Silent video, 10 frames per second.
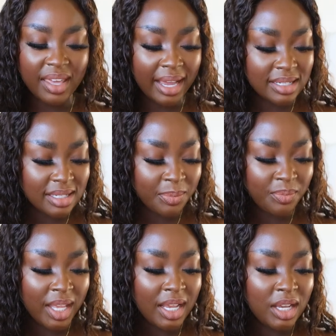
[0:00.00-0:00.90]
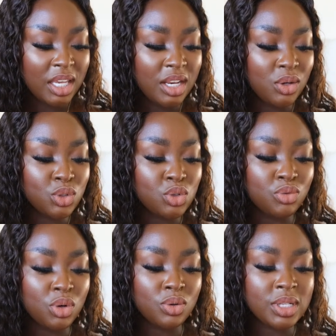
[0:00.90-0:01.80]
that. Keynotes
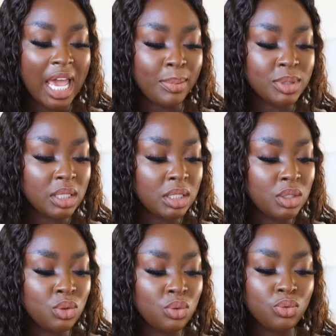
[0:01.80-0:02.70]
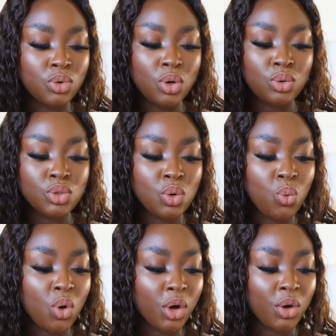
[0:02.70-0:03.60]
Rose Absolute, Rose
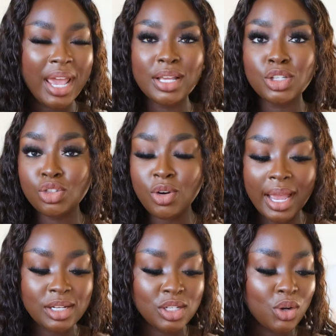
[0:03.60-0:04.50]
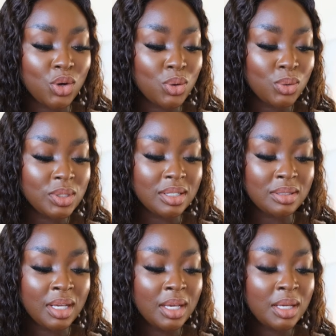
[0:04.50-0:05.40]
Water Extract, Golden